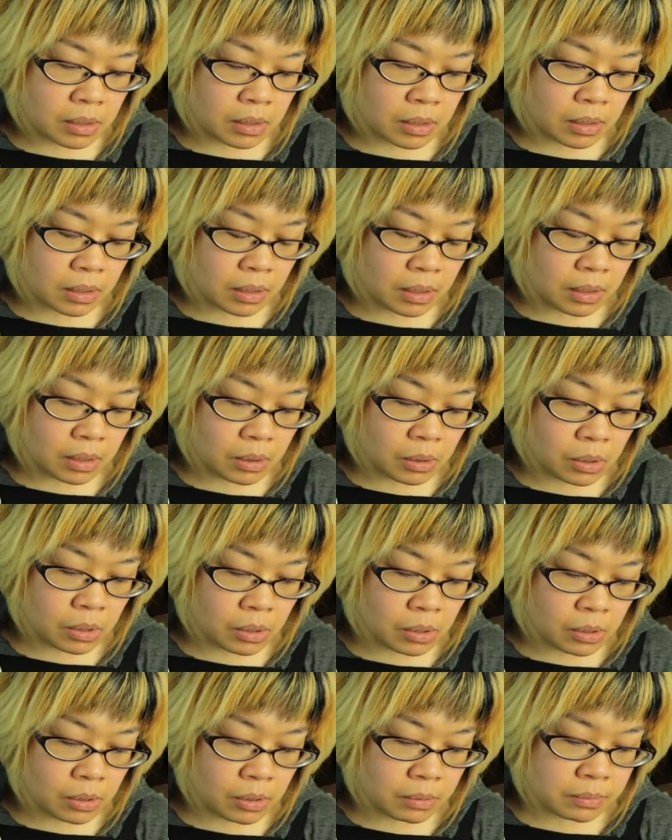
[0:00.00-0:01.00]

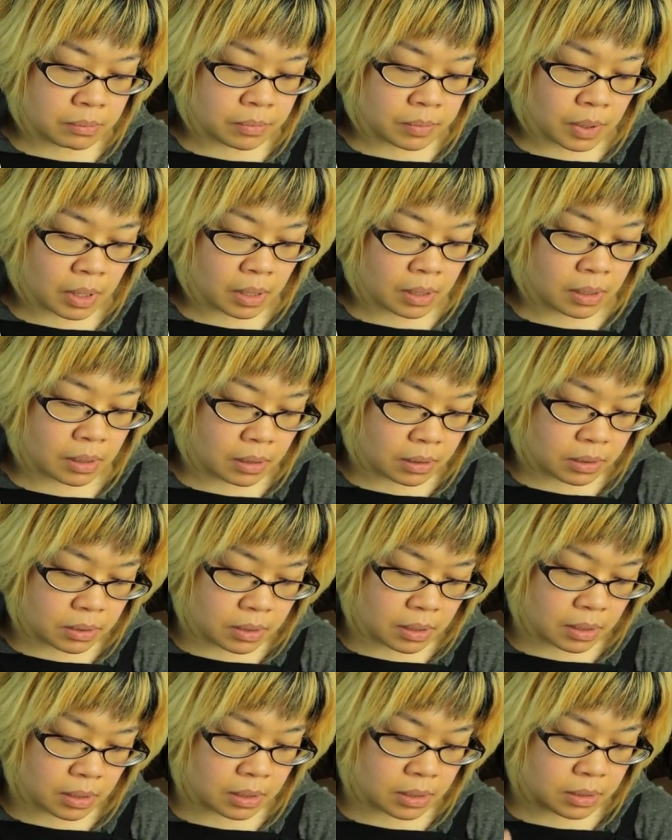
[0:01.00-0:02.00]
I was
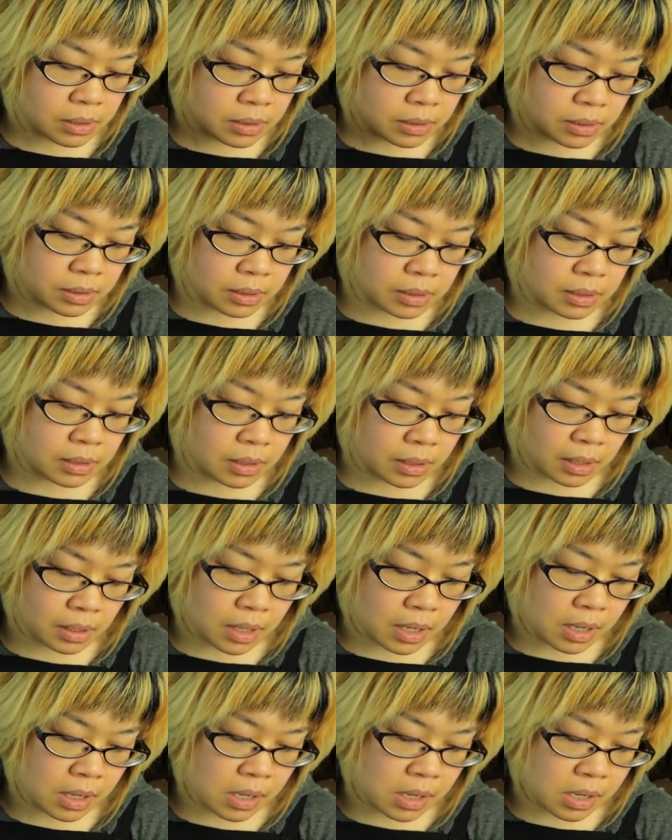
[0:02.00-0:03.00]
gonna
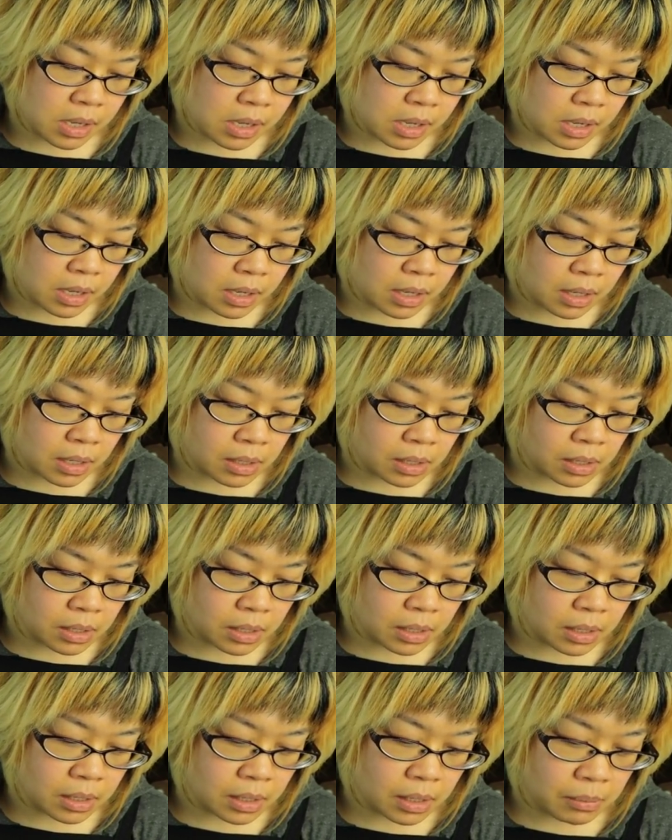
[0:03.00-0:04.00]

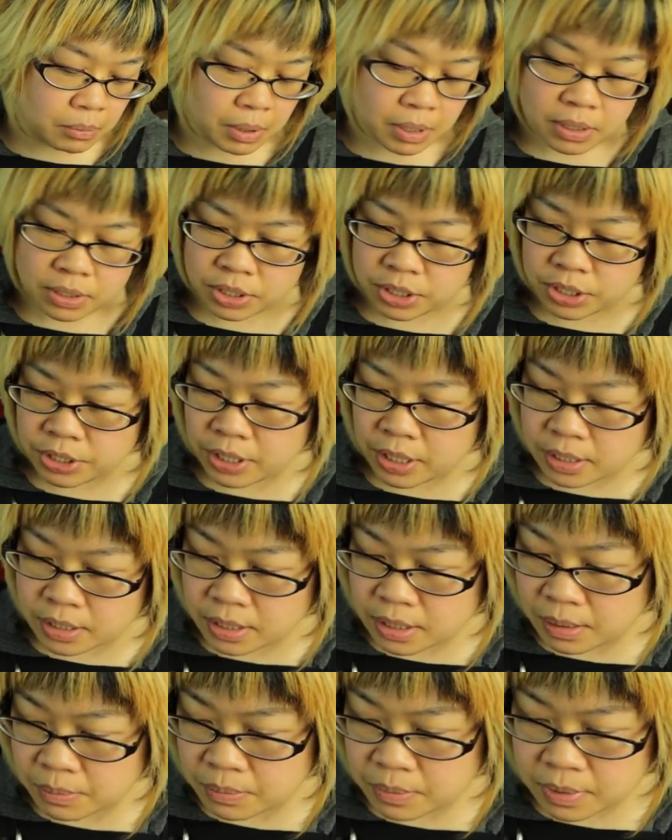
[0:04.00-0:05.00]
say, I'm gonna share
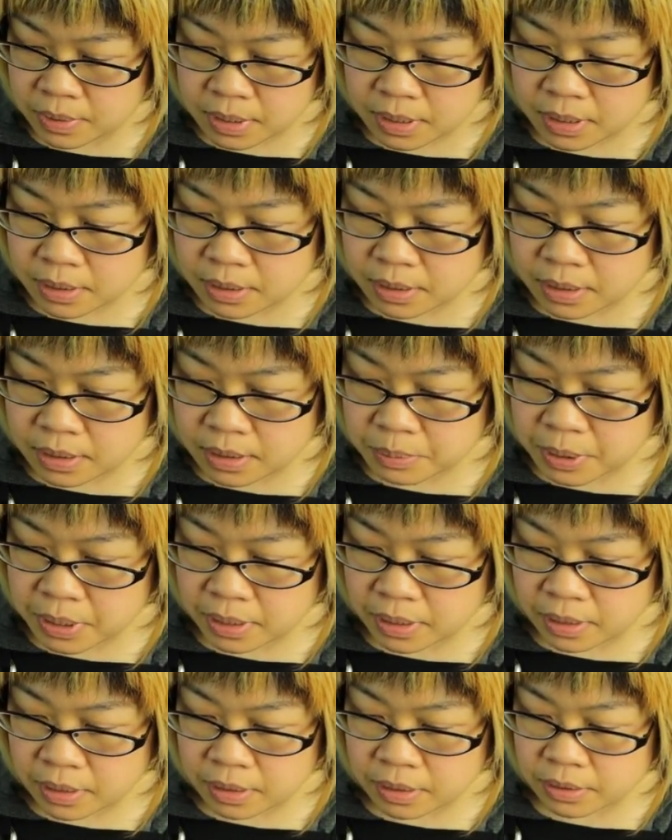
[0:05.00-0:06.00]
some tips
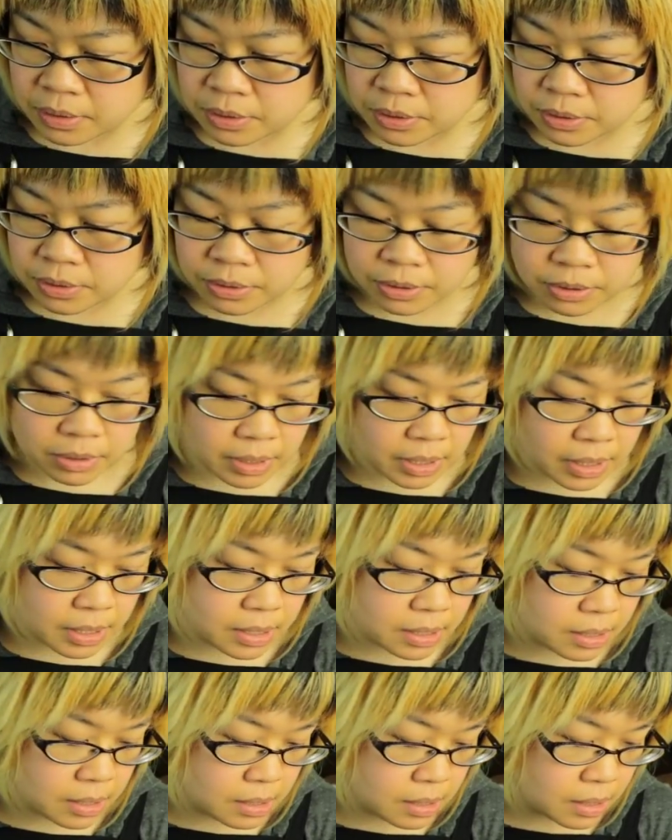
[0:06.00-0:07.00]
and
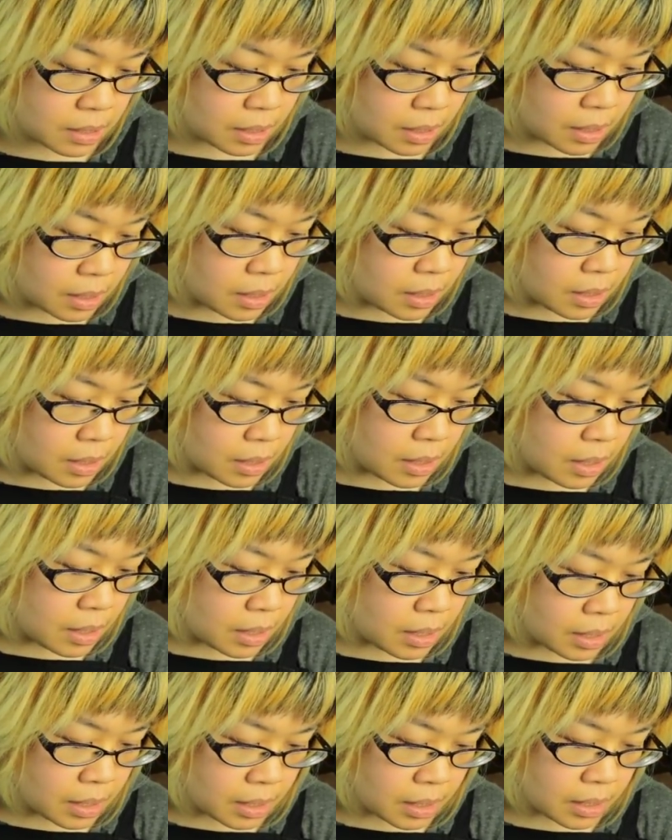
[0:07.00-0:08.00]
tricks.
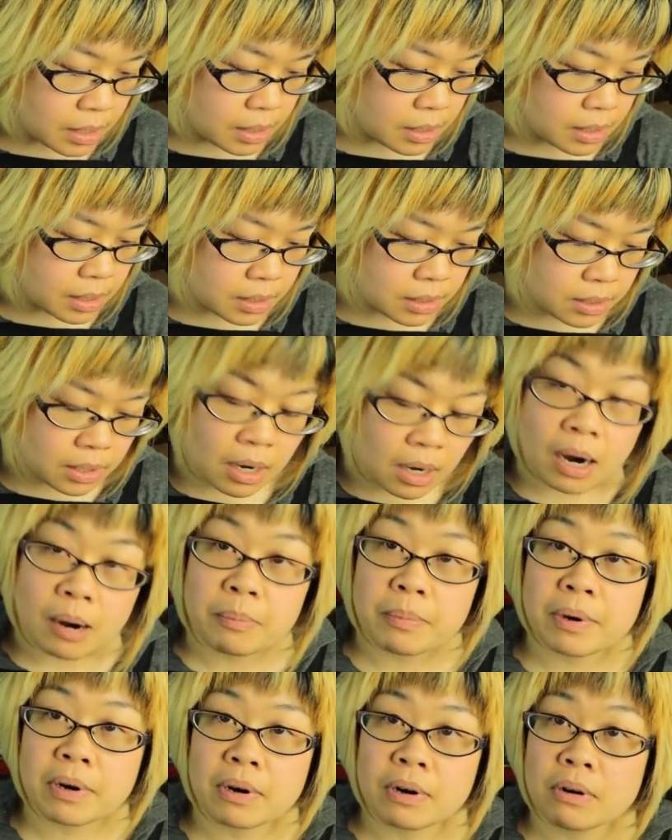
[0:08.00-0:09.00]
Like, does
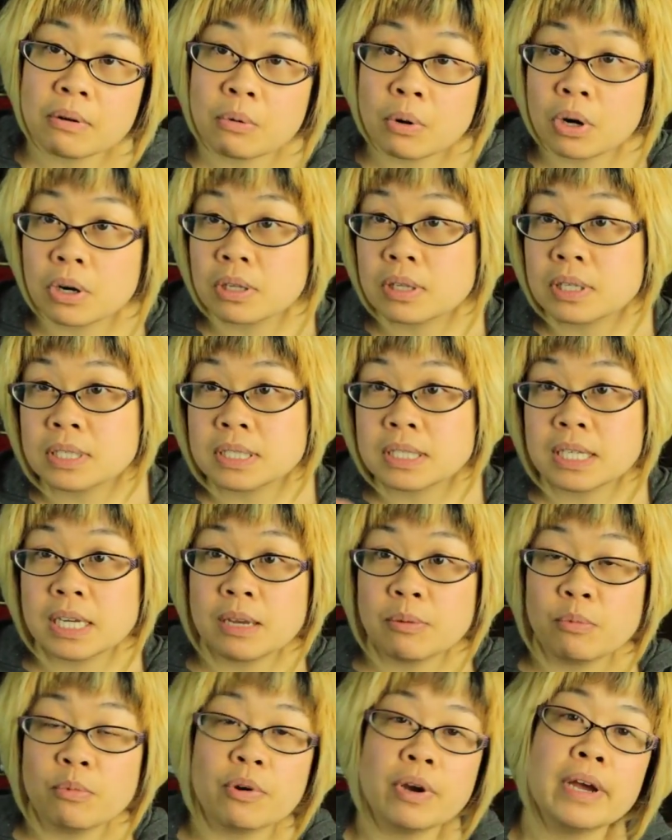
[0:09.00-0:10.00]
copper work the
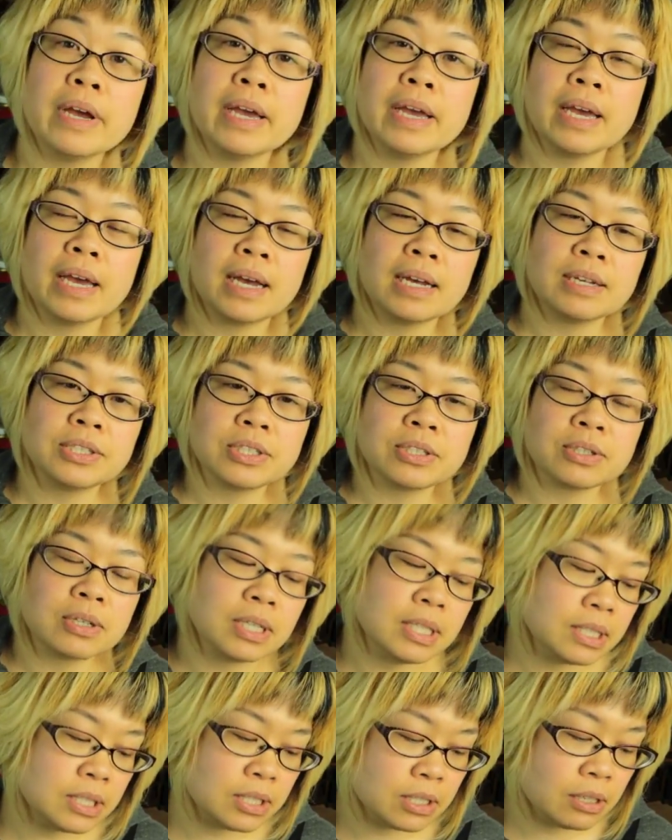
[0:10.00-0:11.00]
same way as
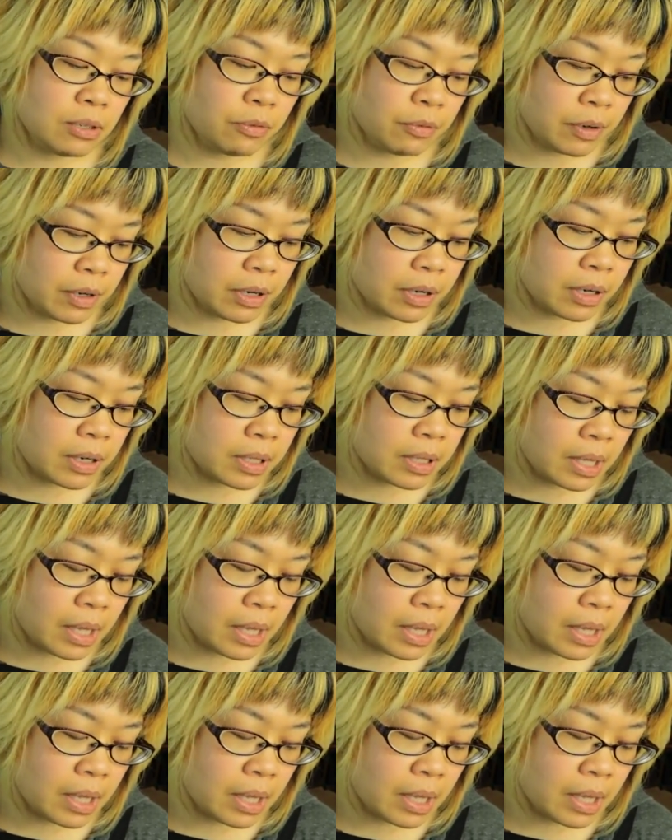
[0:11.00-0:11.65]
sterling silver?